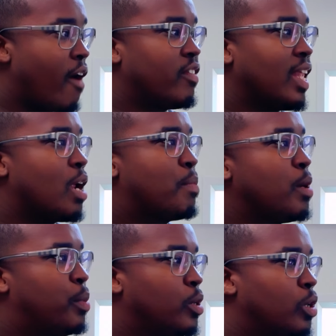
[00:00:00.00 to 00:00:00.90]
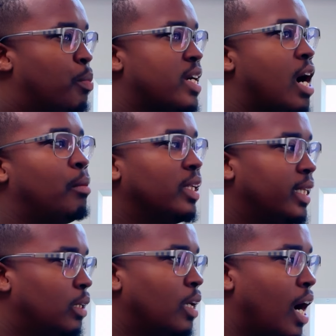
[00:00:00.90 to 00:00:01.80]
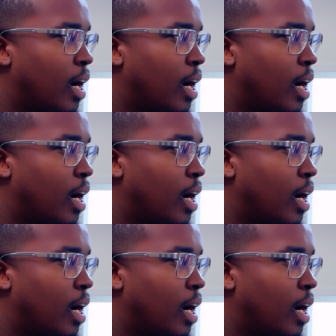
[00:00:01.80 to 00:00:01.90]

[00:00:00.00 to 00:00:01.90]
We have a lot of people, predominantly